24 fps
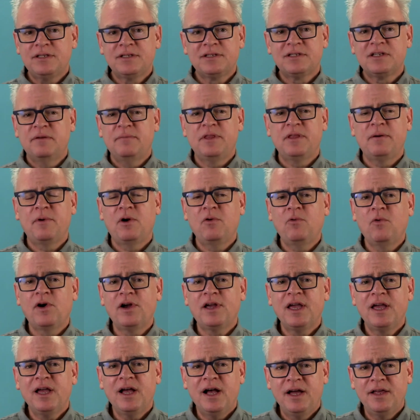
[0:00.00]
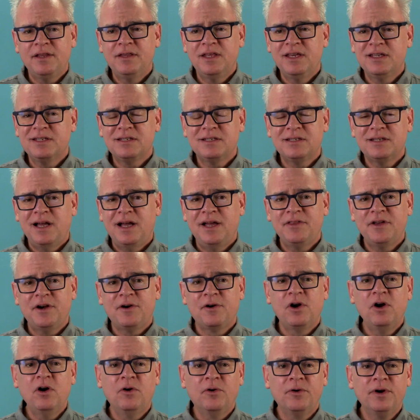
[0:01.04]
and some of them are working on this on
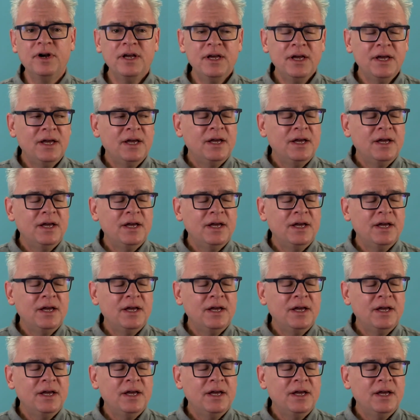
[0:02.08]
their own.